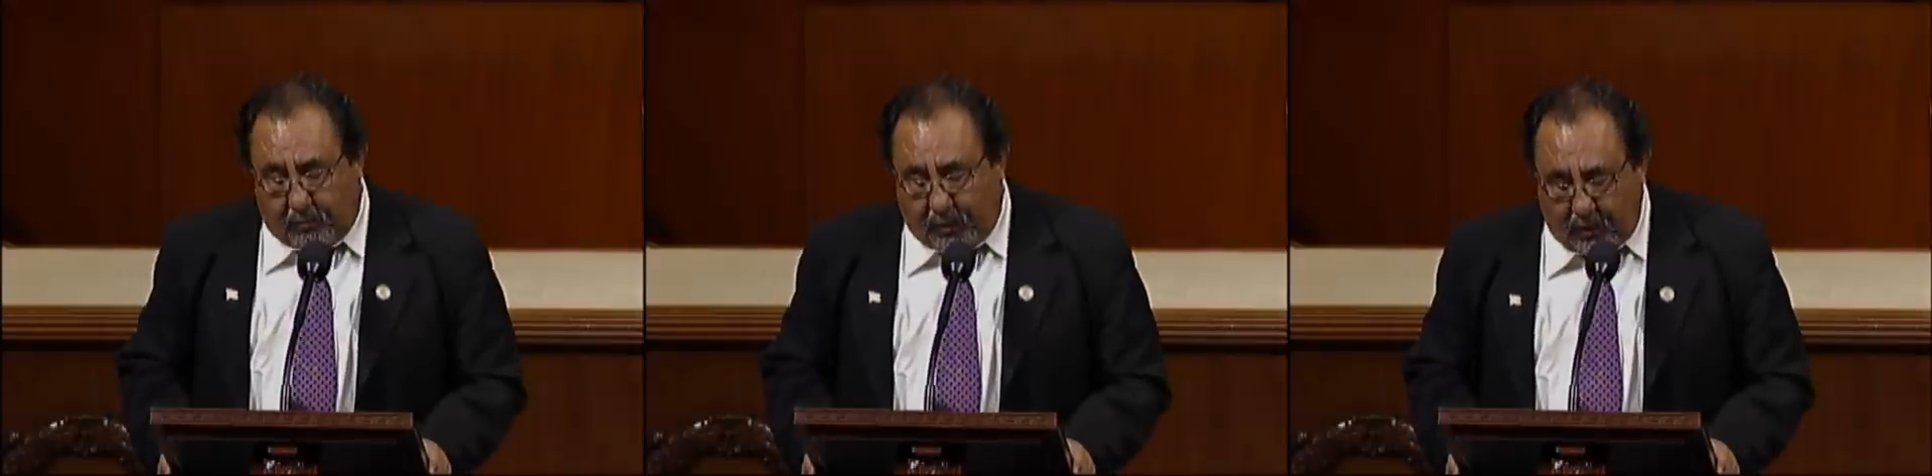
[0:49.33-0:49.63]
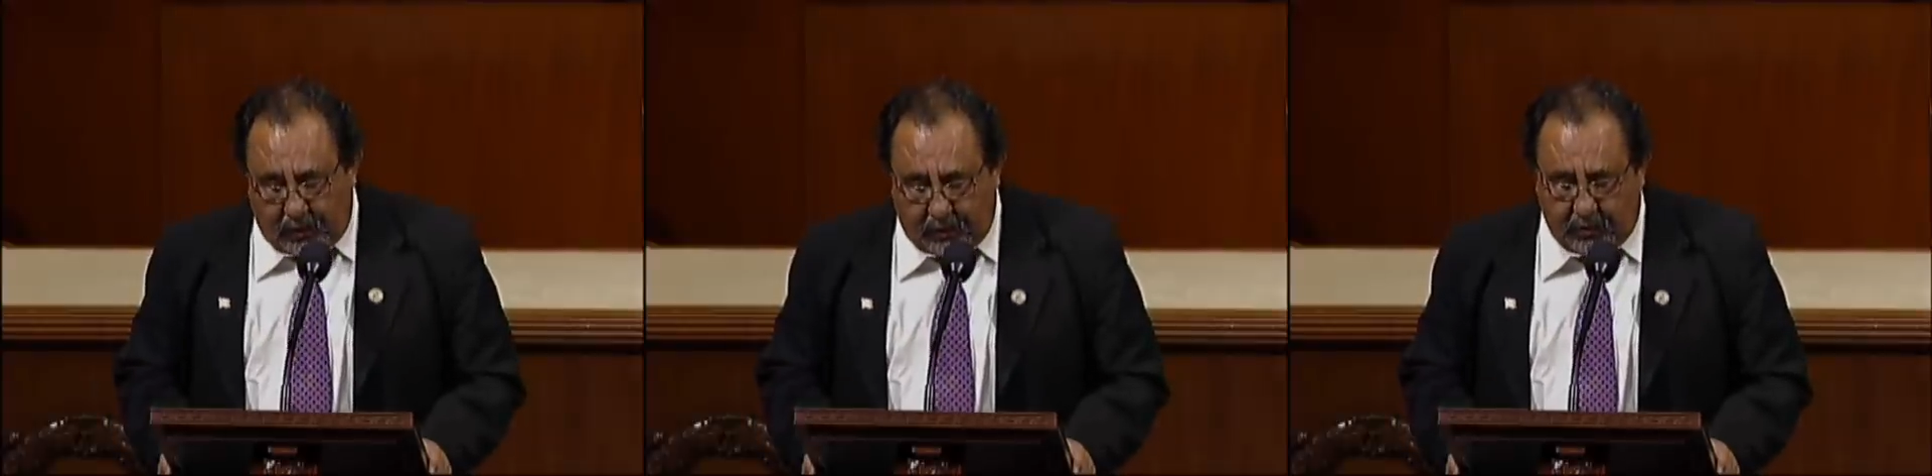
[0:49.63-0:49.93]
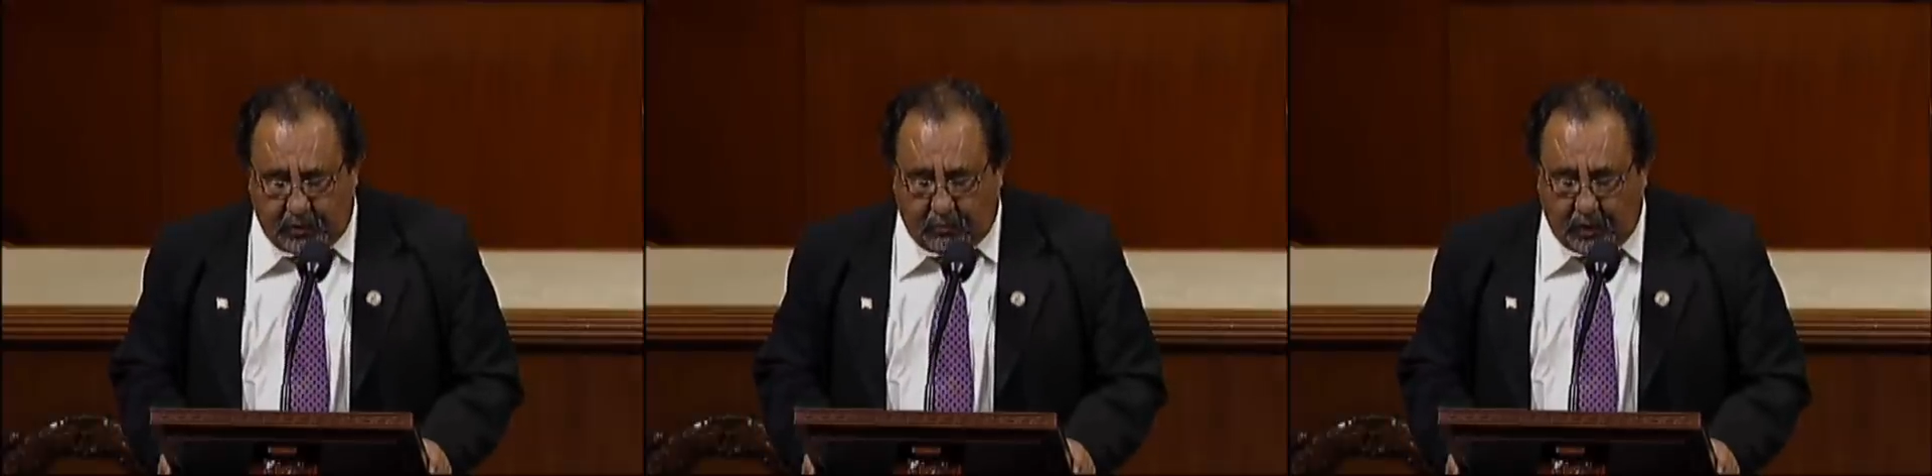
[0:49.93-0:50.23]

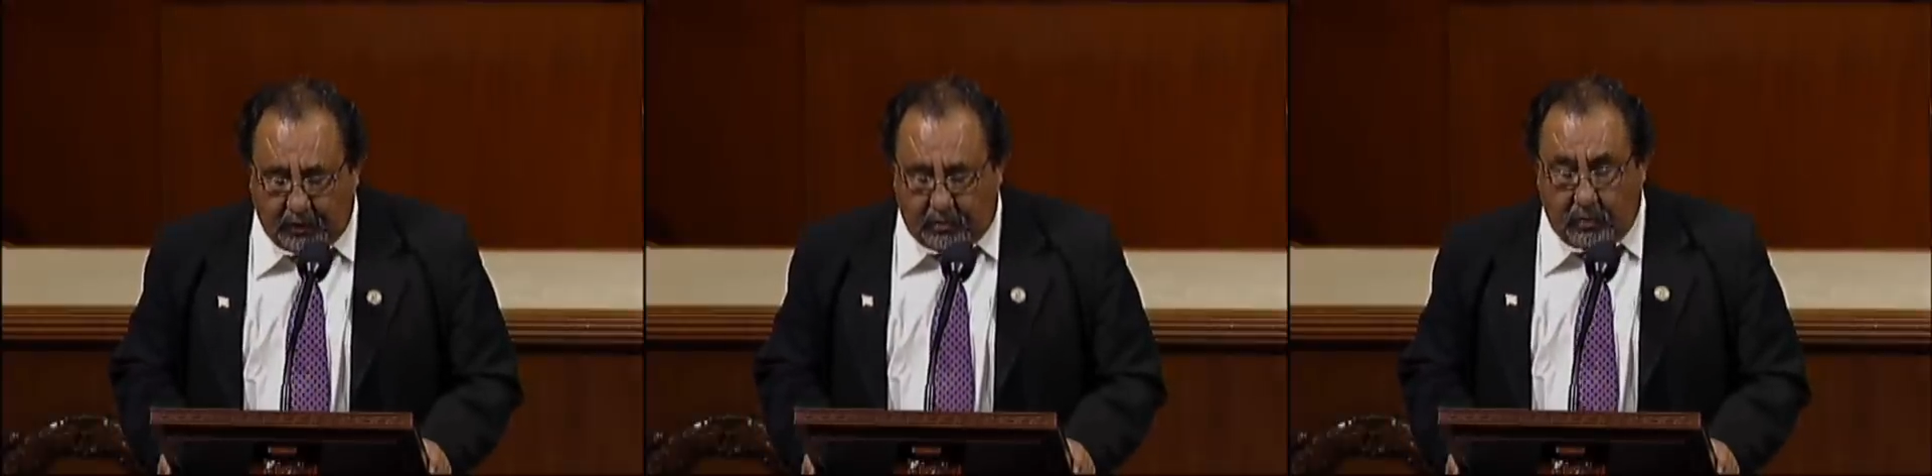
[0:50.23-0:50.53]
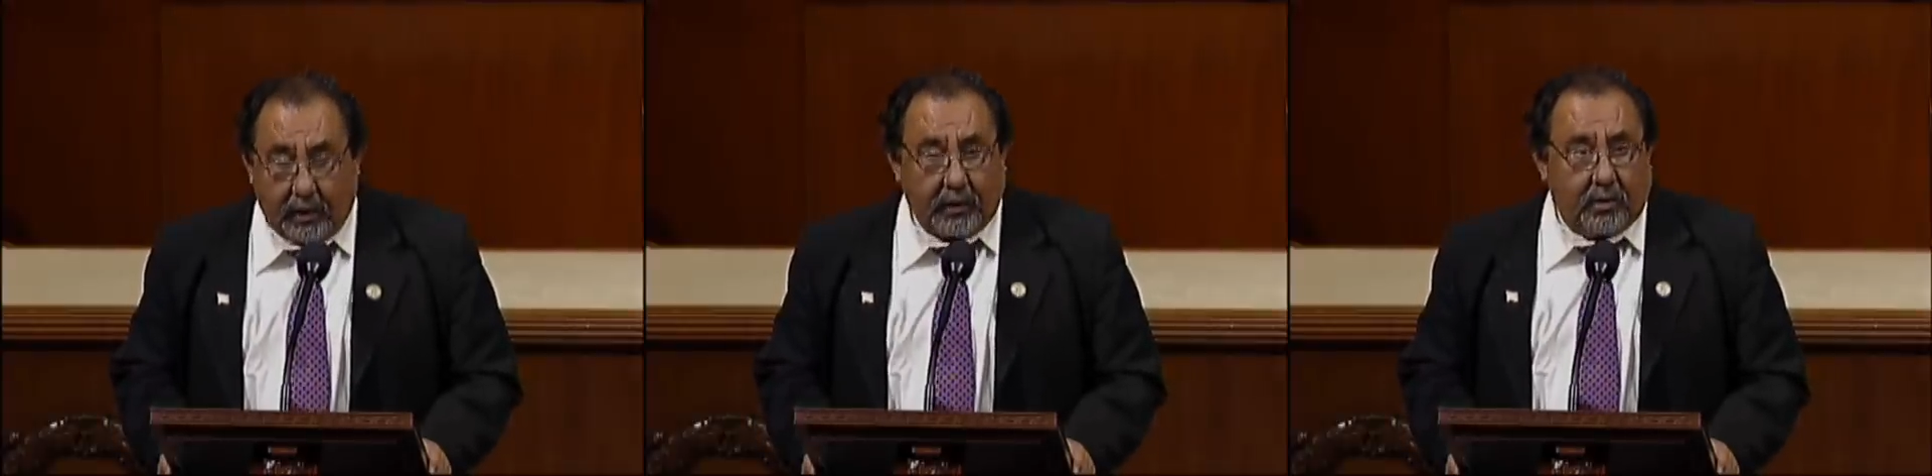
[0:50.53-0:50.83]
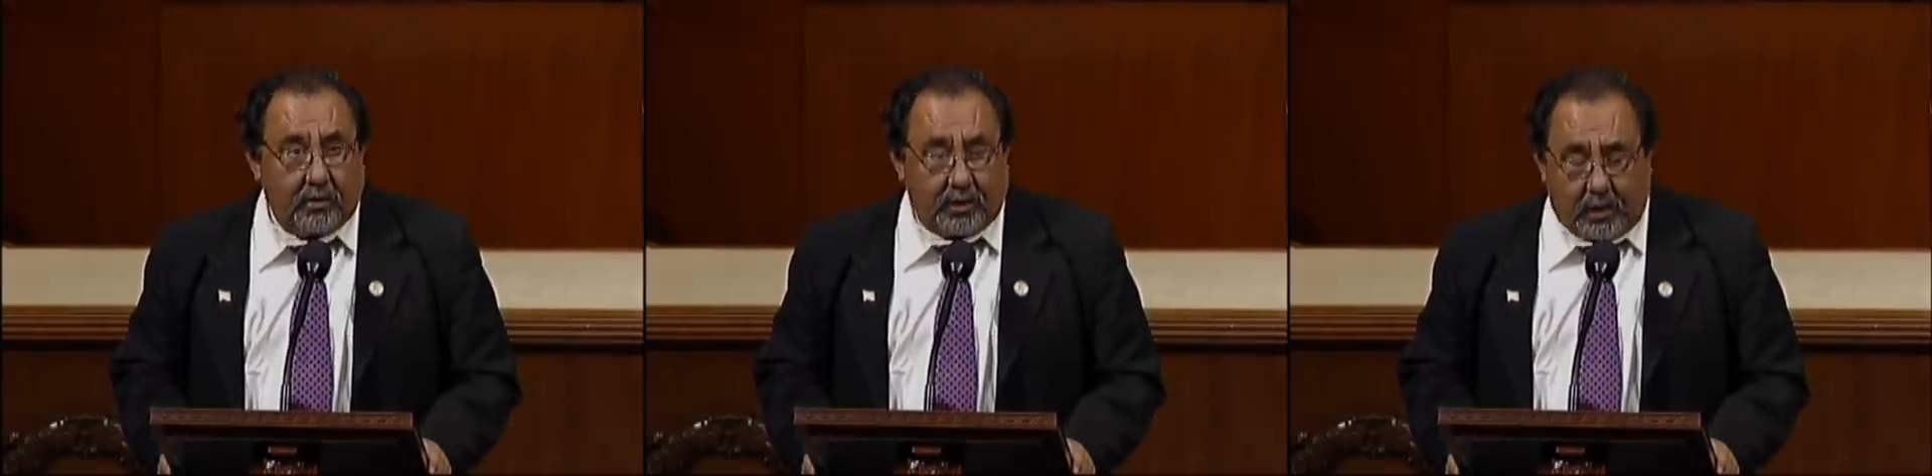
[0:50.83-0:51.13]
Americans the right to elect
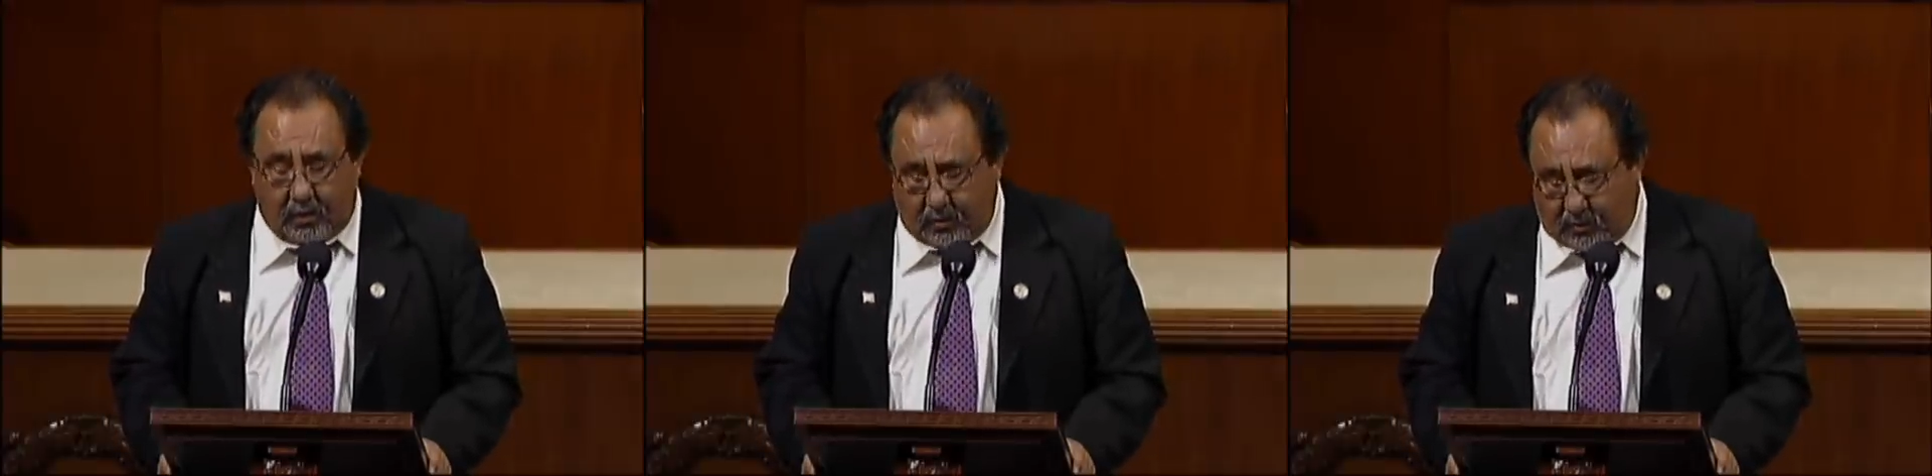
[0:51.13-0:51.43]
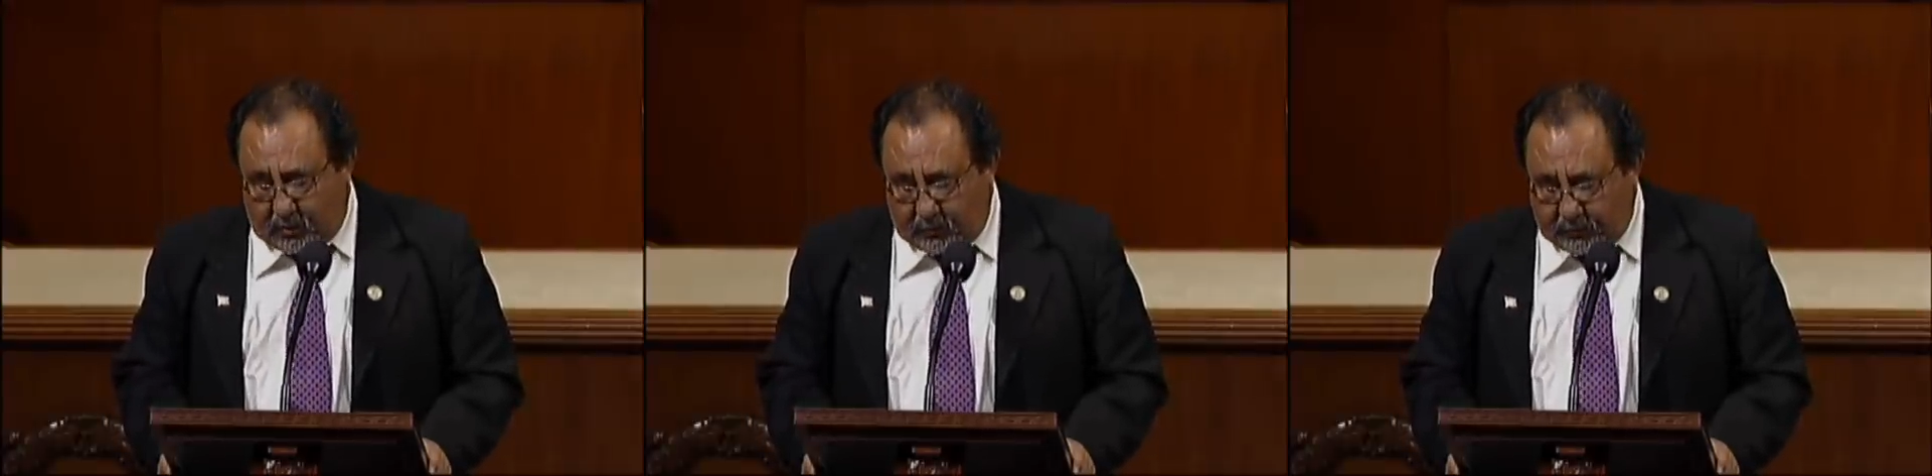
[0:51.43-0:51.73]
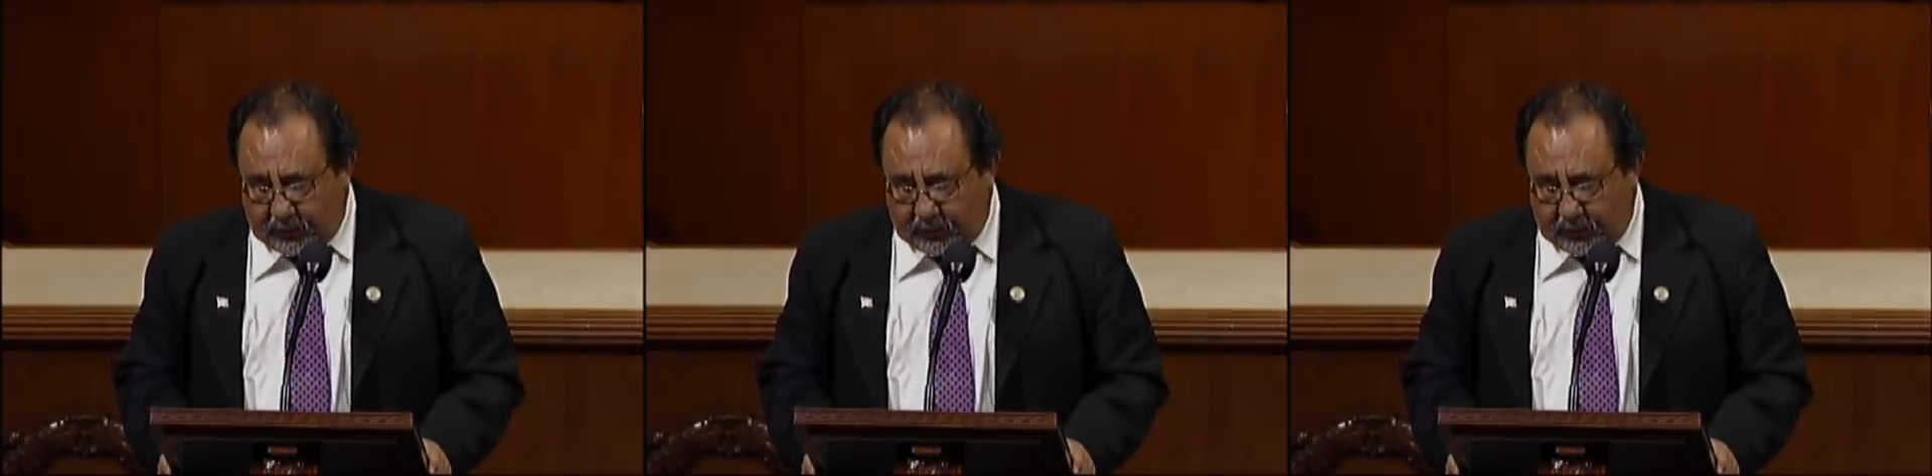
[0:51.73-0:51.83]
their senators,